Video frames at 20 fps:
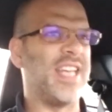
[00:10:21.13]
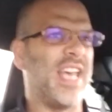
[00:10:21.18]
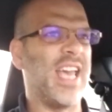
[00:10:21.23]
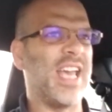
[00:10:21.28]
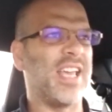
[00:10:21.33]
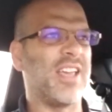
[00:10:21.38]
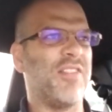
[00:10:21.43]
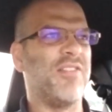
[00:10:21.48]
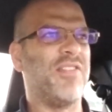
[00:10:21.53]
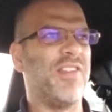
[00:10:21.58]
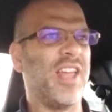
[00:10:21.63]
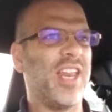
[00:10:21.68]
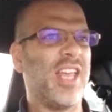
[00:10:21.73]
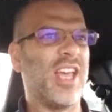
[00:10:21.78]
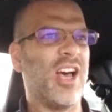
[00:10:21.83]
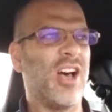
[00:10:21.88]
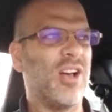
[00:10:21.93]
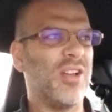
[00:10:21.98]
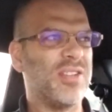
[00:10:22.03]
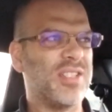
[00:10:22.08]
tick
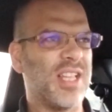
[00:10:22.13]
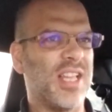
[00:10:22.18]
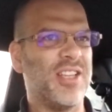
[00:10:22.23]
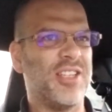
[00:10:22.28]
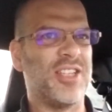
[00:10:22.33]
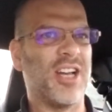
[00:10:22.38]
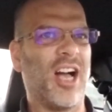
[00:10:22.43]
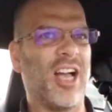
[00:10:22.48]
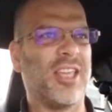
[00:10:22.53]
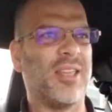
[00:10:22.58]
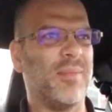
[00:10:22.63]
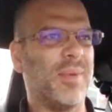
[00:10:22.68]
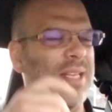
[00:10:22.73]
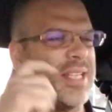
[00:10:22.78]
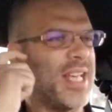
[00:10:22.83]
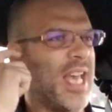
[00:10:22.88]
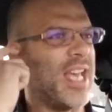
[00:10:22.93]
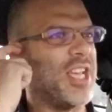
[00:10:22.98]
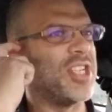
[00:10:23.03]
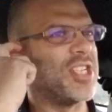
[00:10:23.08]
videos and
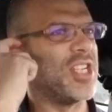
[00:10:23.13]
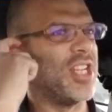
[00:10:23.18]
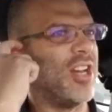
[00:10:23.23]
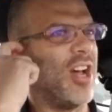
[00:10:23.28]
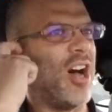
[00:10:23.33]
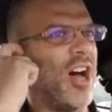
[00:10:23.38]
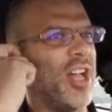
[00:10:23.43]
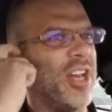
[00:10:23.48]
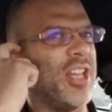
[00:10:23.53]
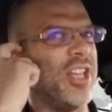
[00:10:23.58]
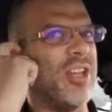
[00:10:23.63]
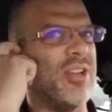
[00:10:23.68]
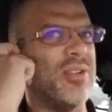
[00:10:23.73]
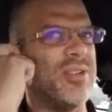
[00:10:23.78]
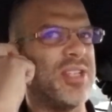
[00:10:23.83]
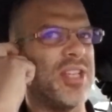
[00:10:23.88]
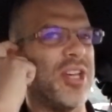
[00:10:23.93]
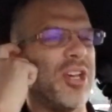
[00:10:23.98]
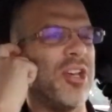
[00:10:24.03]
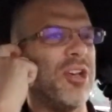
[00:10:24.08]
documentation on
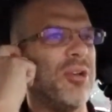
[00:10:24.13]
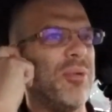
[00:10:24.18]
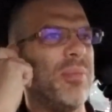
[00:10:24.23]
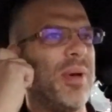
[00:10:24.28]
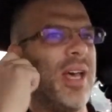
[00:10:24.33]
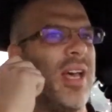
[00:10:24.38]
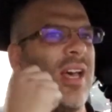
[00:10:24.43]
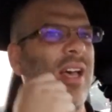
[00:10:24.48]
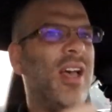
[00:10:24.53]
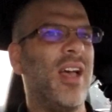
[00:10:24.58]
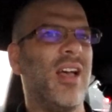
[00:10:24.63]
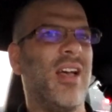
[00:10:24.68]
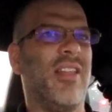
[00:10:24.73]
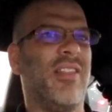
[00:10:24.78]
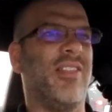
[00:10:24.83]
YouTube